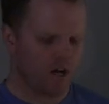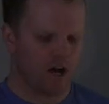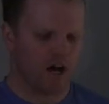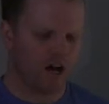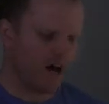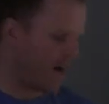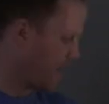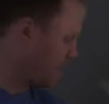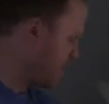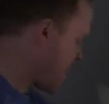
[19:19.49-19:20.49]
I
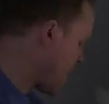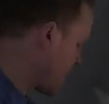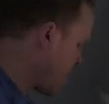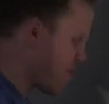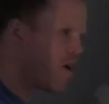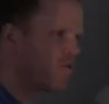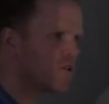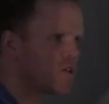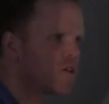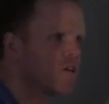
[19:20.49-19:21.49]
like to add
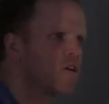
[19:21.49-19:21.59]
arrows.